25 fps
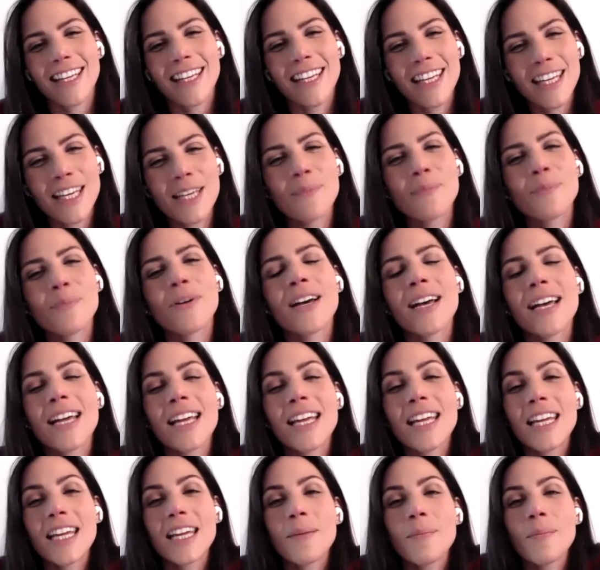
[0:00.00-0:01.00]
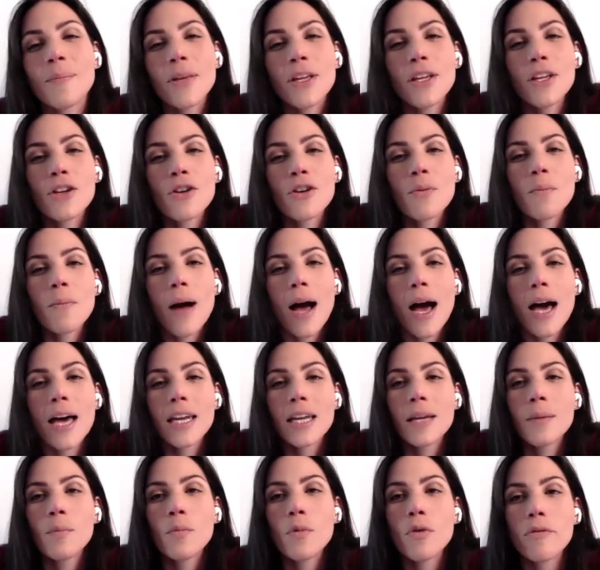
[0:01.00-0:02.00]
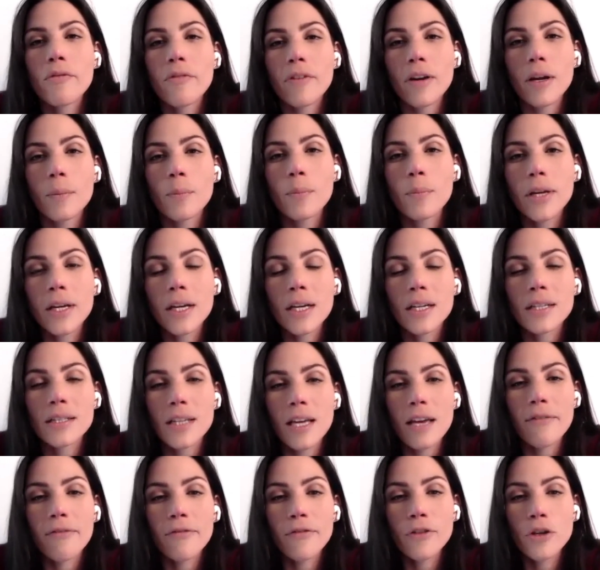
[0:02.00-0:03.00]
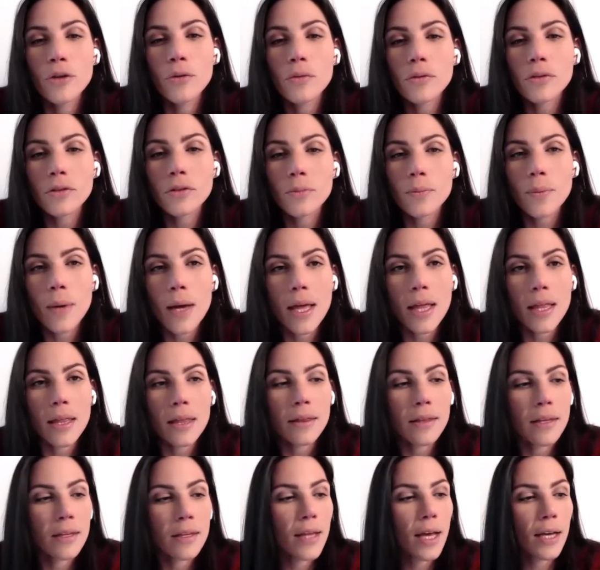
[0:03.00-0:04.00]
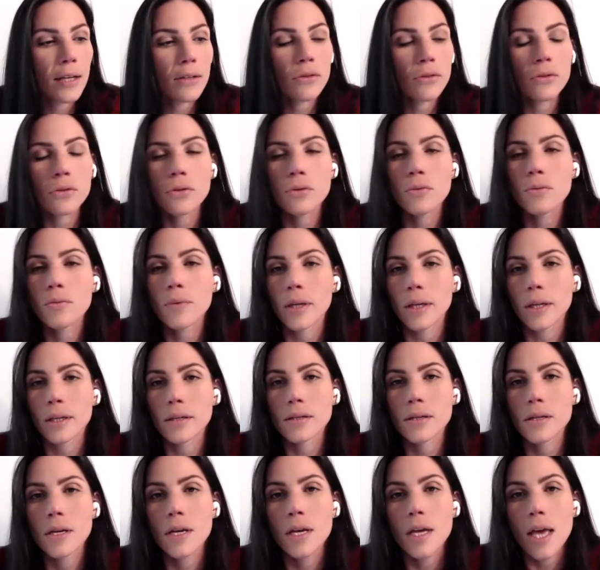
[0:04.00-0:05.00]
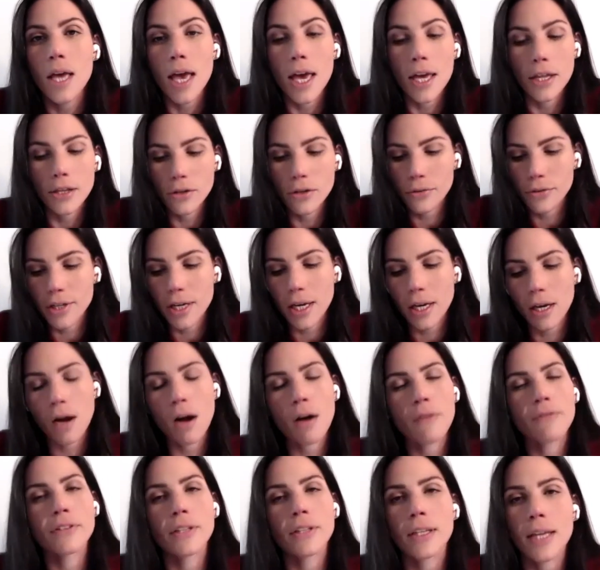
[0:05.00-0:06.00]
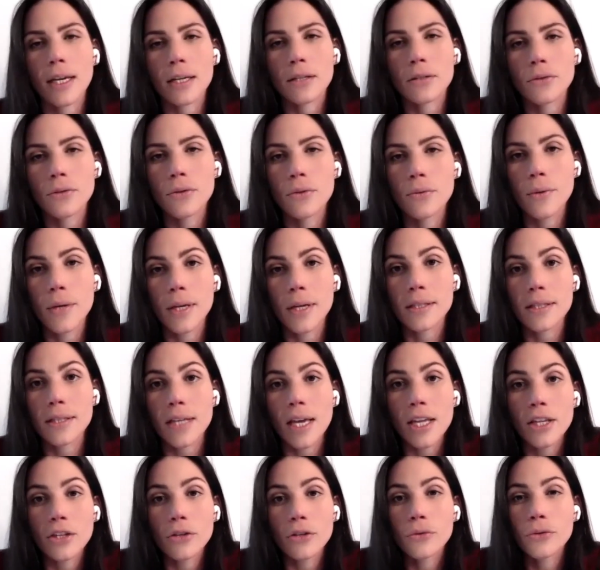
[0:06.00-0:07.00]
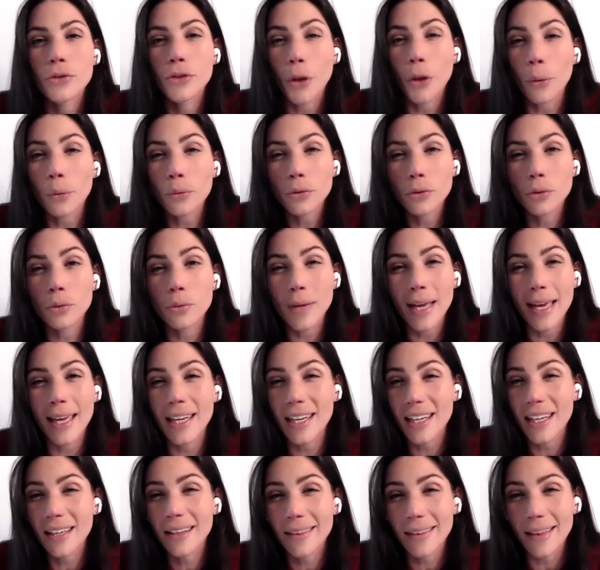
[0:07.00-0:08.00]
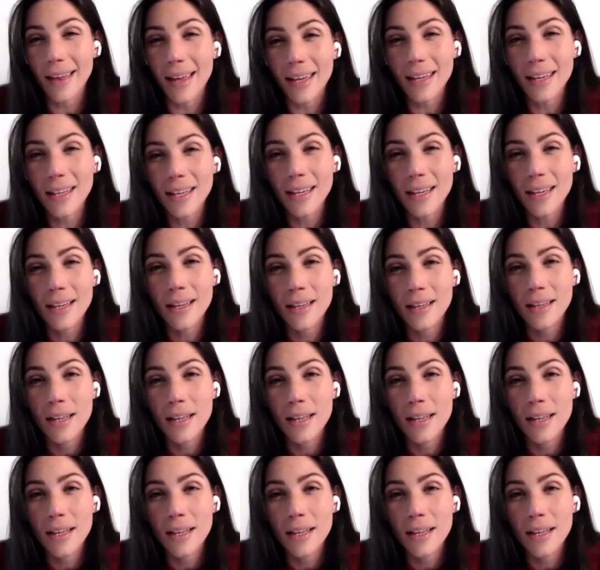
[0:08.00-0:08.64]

keep keeping your body moving. Because if you spend the next 2 weeks and you take off the next 2 weeks and you don't do anything,